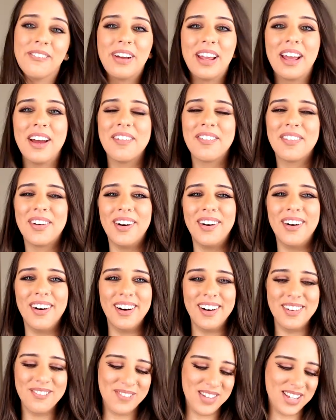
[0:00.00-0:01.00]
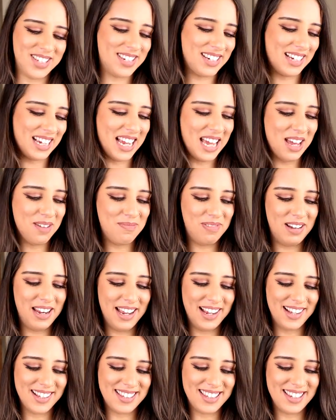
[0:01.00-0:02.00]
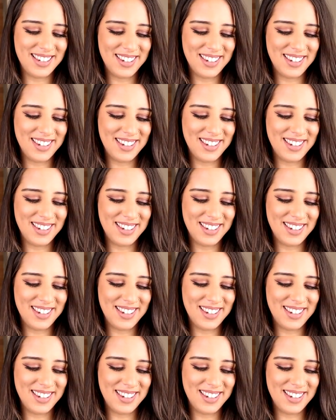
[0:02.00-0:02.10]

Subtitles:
We have got Mr. Kipling's